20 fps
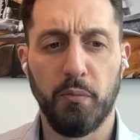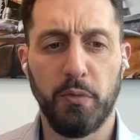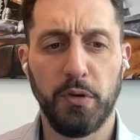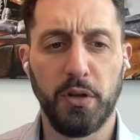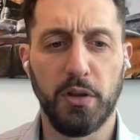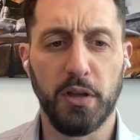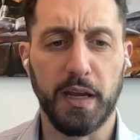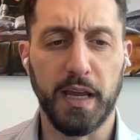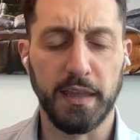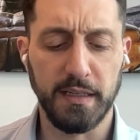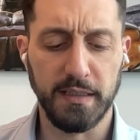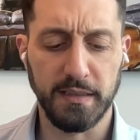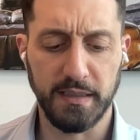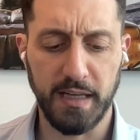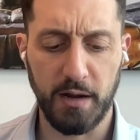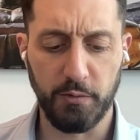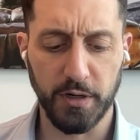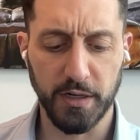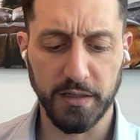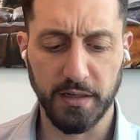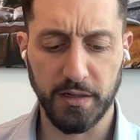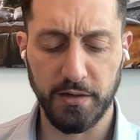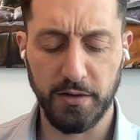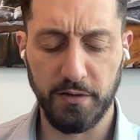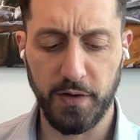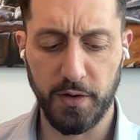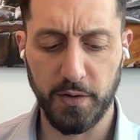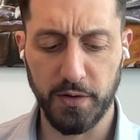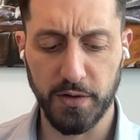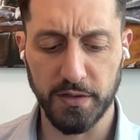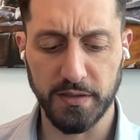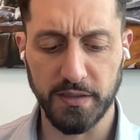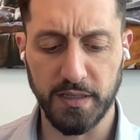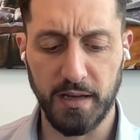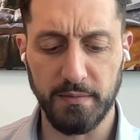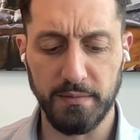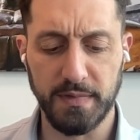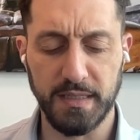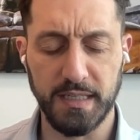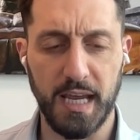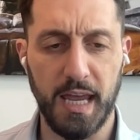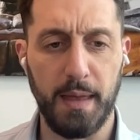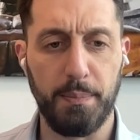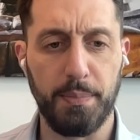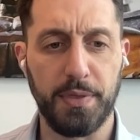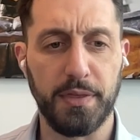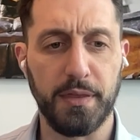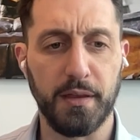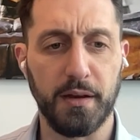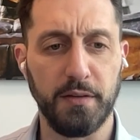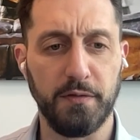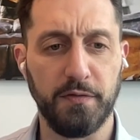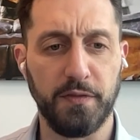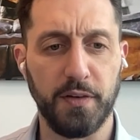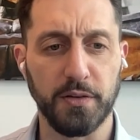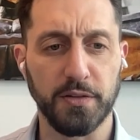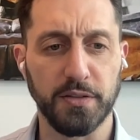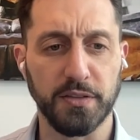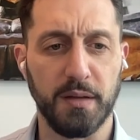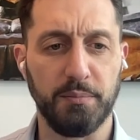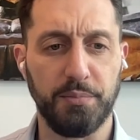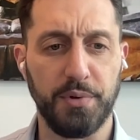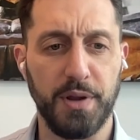when you look at these networks, are you focused on depth? Are you focused on